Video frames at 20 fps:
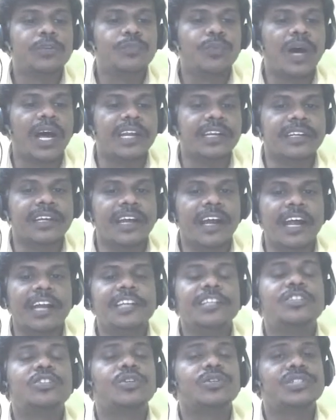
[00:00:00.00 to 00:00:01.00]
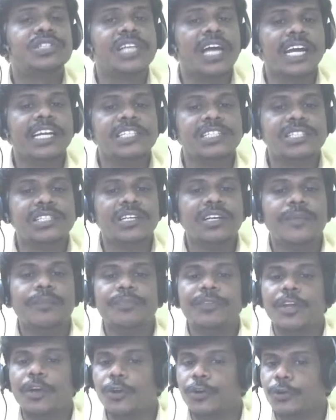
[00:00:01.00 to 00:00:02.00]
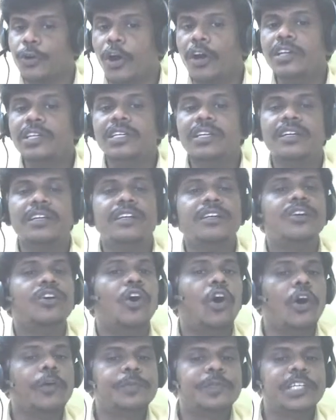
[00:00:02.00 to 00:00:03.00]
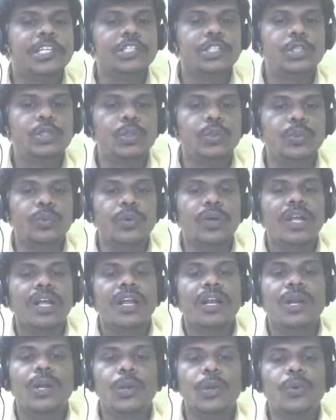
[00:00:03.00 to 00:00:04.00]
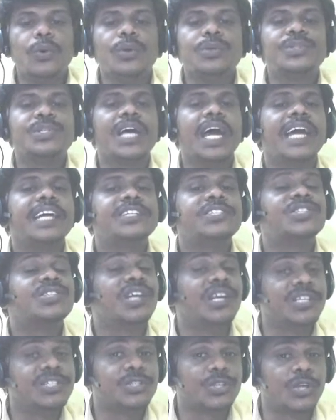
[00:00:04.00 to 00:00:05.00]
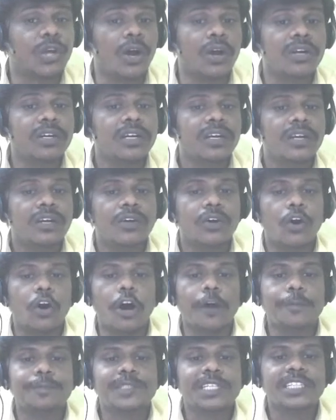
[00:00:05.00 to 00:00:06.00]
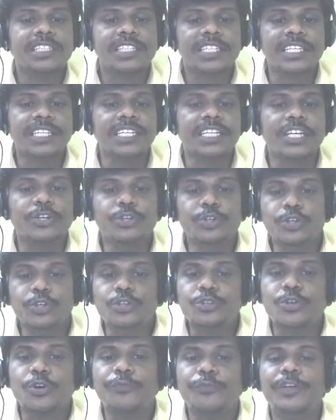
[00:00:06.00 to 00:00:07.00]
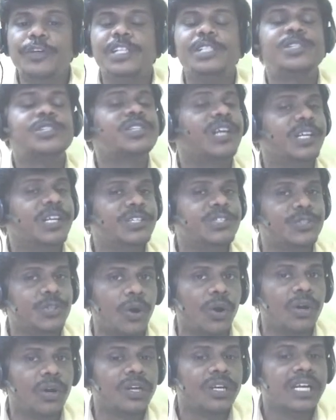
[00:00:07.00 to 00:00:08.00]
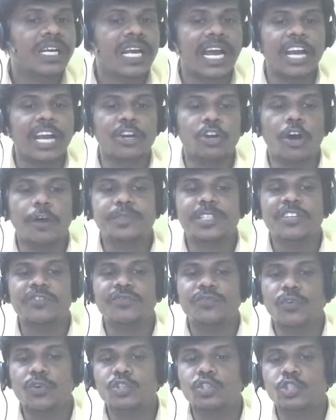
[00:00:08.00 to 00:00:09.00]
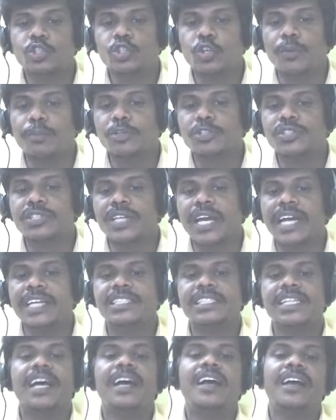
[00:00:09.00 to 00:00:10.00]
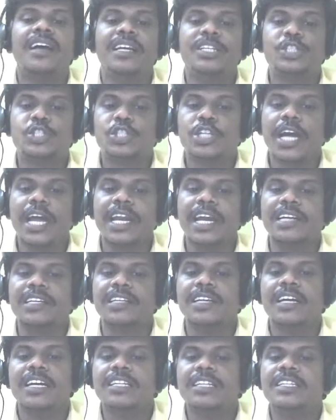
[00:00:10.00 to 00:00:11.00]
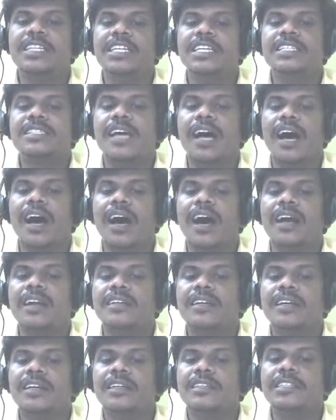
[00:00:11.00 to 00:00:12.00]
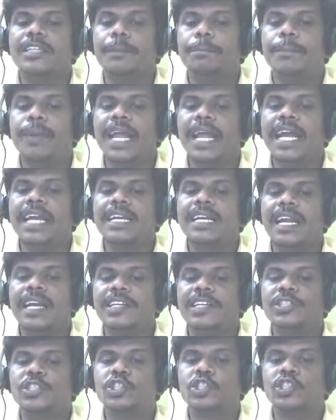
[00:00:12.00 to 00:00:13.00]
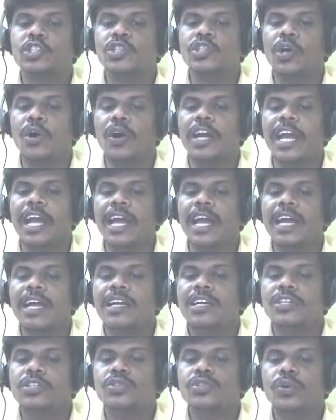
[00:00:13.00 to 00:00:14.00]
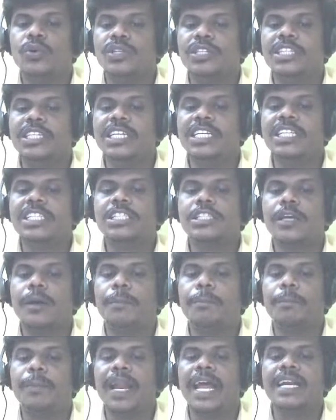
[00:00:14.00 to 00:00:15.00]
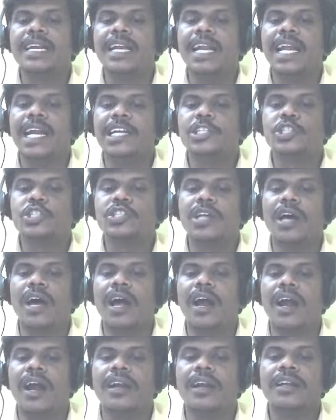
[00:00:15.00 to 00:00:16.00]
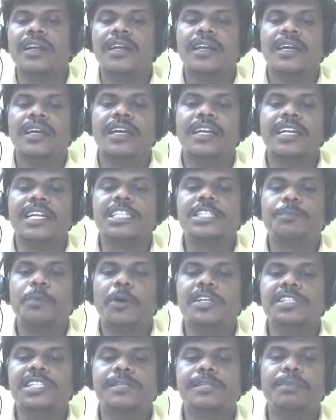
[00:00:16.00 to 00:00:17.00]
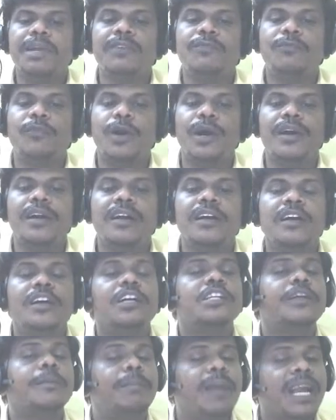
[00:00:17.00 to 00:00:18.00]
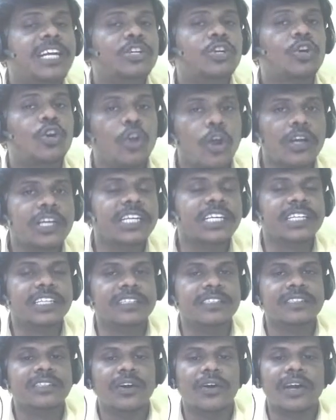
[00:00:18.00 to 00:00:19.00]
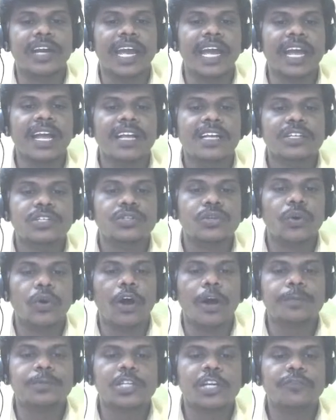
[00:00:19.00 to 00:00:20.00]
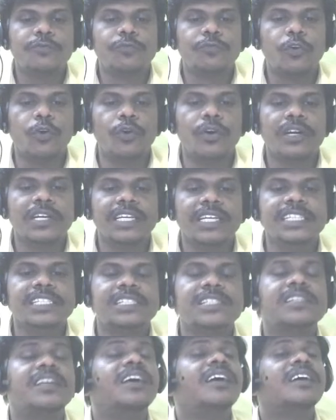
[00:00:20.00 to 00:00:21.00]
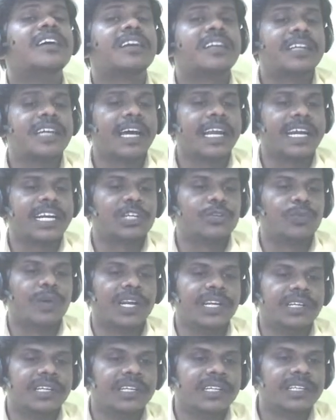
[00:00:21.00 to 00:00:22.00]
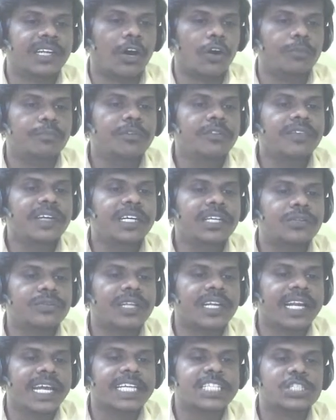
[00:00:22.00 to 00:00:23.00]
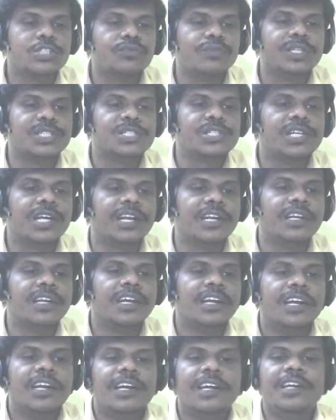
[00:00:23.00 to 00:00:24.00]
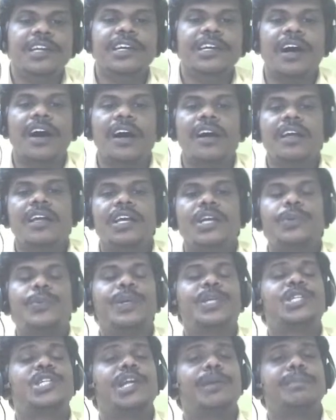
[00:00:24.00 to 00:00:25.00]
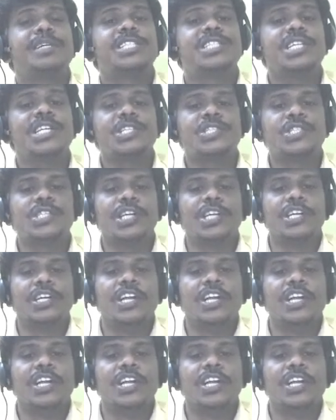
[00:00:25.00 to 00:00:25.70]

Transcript: 1 erythrocytes, wrong. Option 2 leukocytes is wrong. Option 3 neutrophils is wrong, and option 4 thrombocytes is correct. These are the platelets. Okay, so these platelets are responsible for the blood clotting. Okay, so option 4 is correct one. Now moving to the next question. Here question number 16.